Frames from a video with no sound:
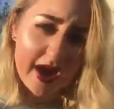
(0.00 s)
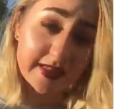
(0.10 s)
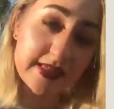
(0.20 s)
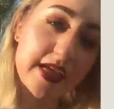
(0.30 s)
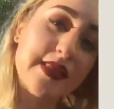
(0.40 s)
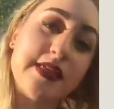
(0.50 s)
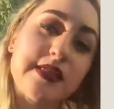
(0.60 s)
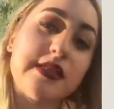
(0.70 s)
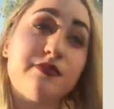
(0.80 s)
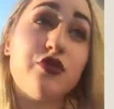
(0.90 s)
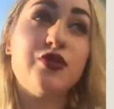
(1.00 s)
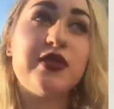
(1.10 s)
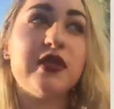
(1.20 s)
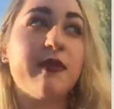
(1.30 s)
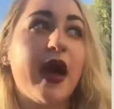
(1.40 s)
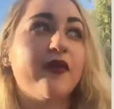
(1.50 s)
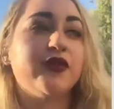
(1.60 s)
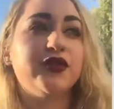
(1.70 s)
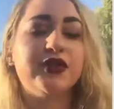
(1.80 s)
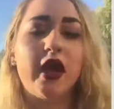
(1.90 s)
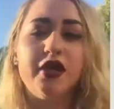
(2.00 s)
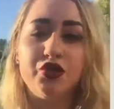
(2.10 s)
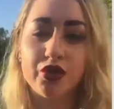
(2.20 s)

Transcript: As I said, this is Museum Avenue side.